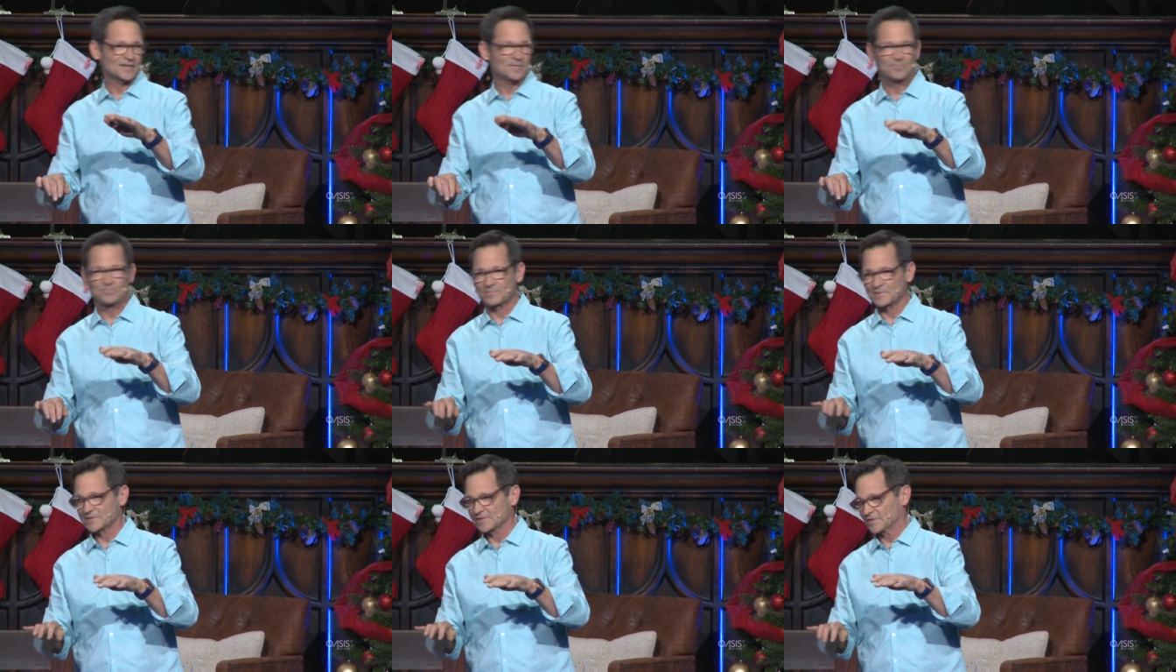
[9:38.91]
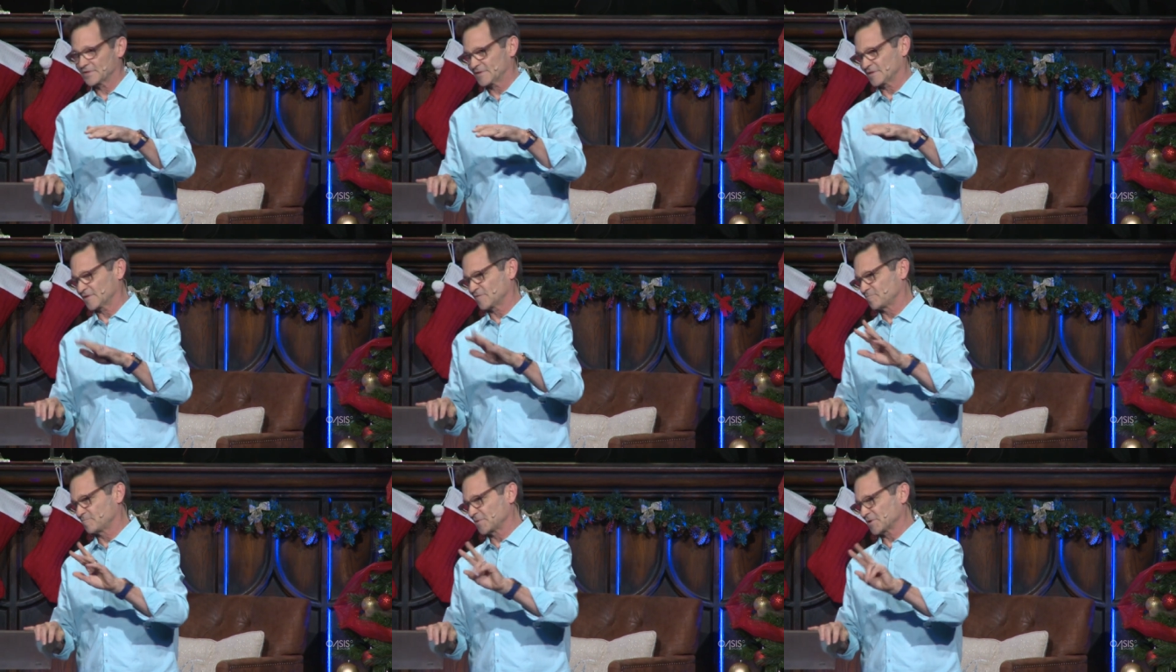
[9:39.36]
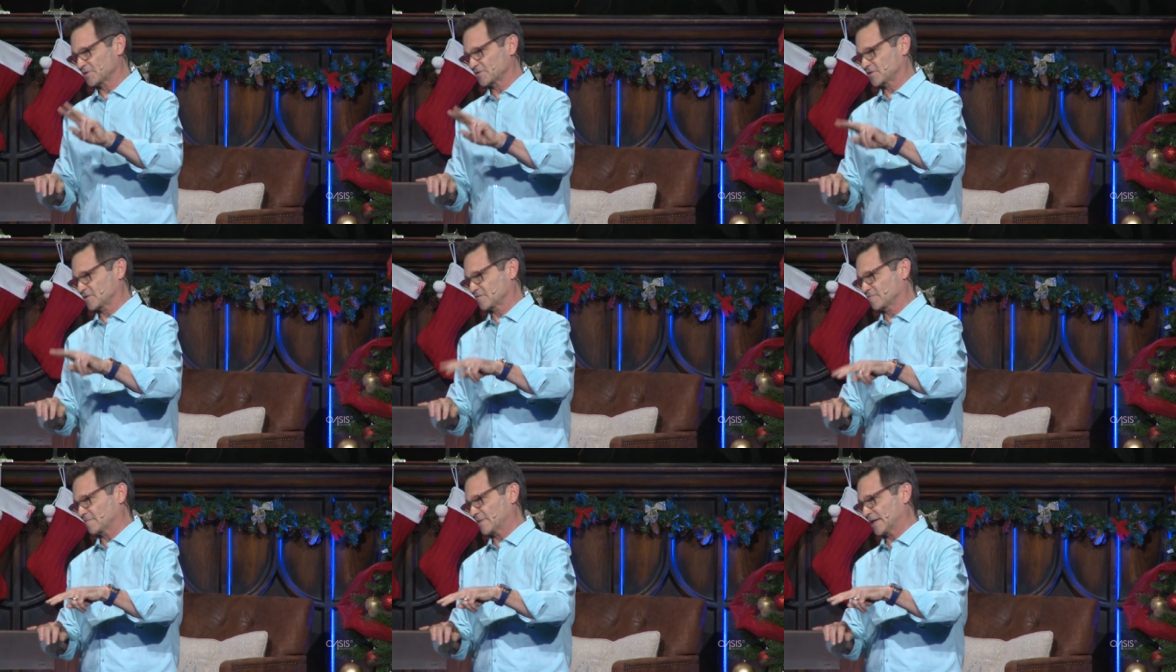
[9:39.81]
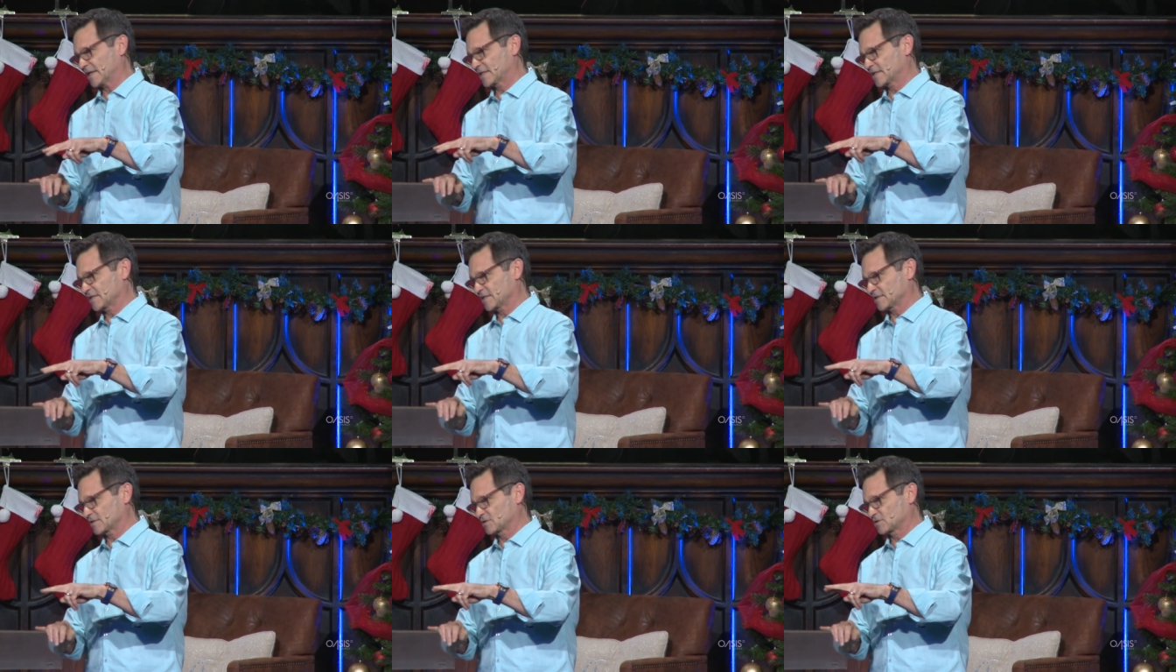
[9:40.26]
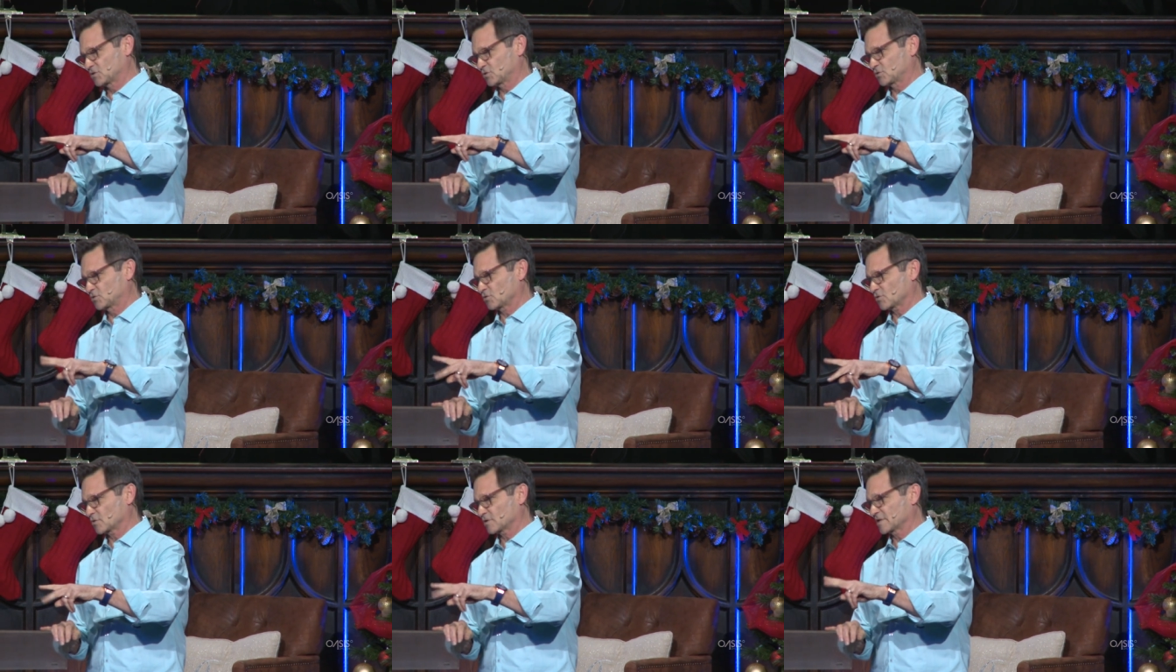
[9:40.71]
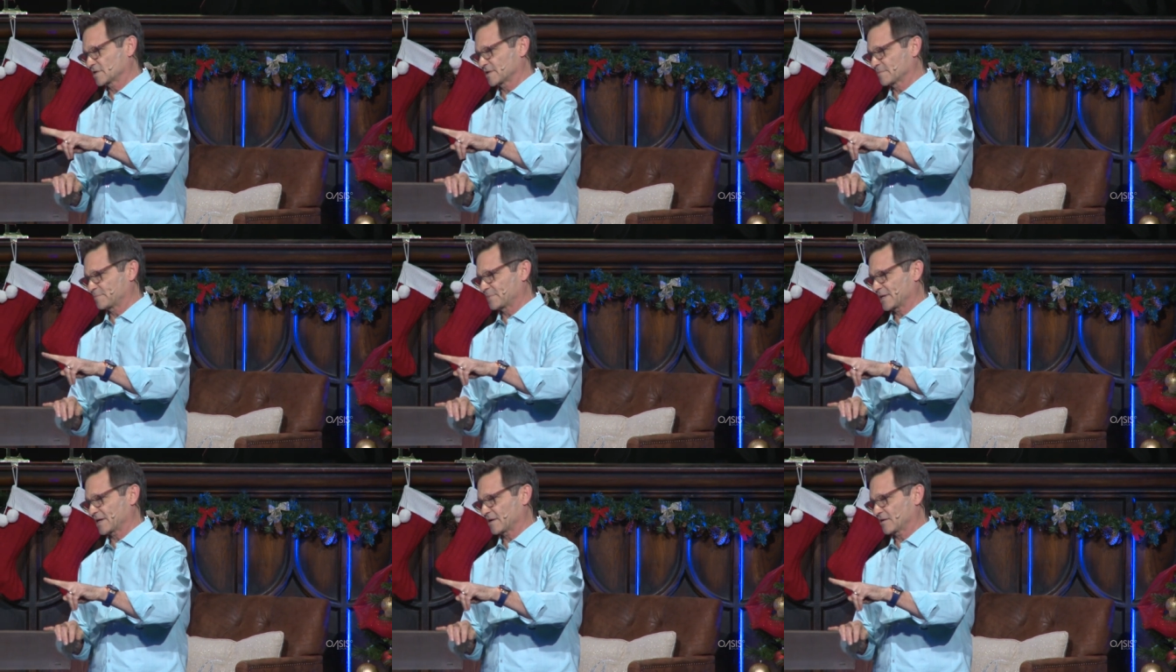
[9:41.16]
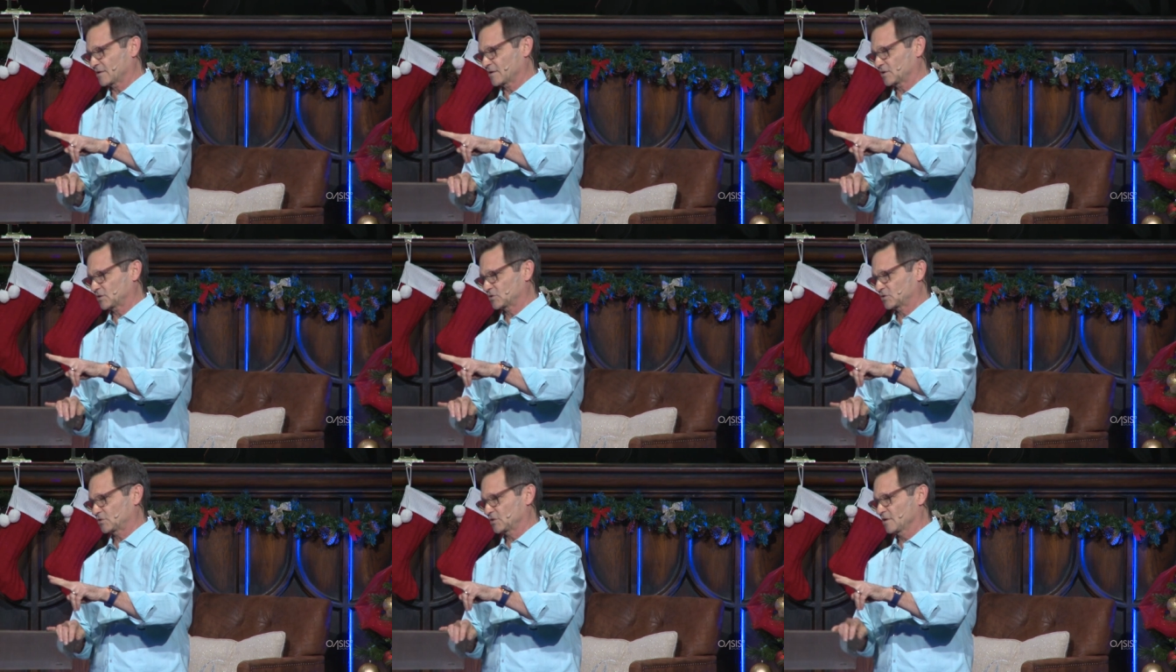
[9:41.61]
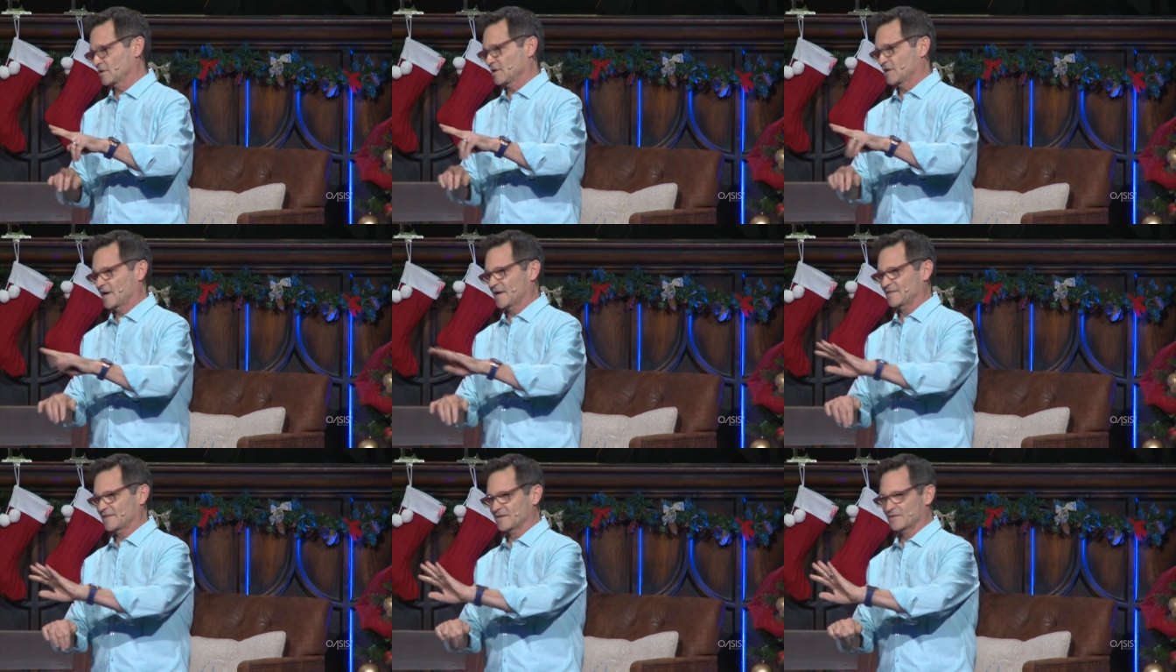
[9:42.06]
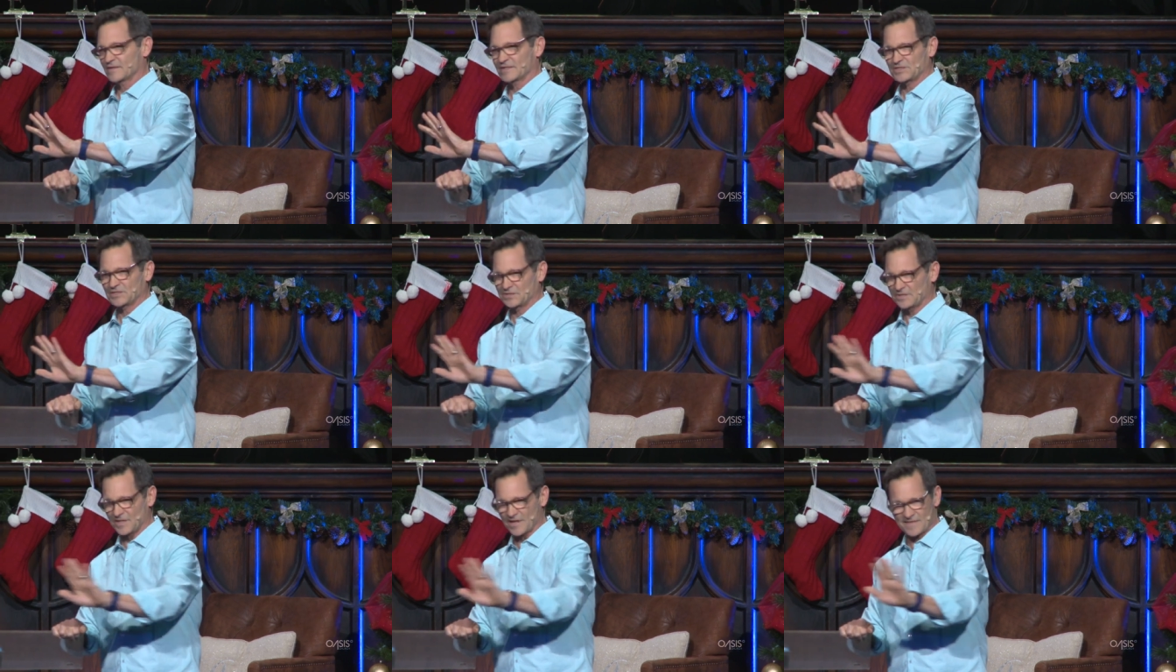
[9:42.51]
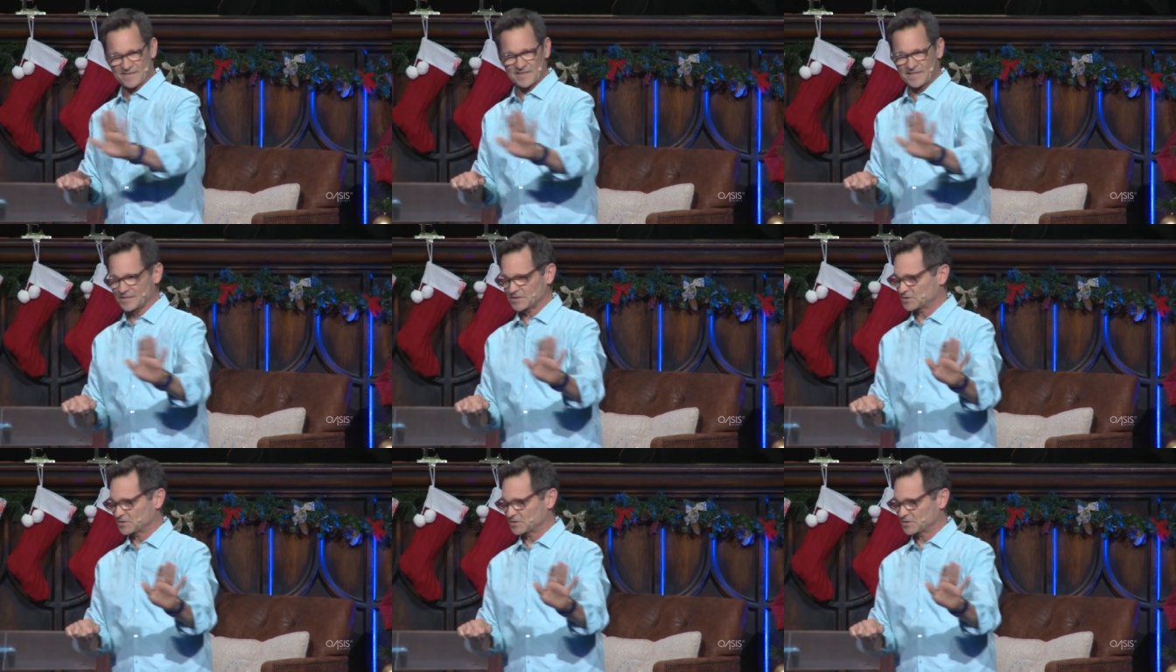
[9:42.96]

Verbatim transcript: the birth of both of my kids, Jordan and Paris, and there is nothing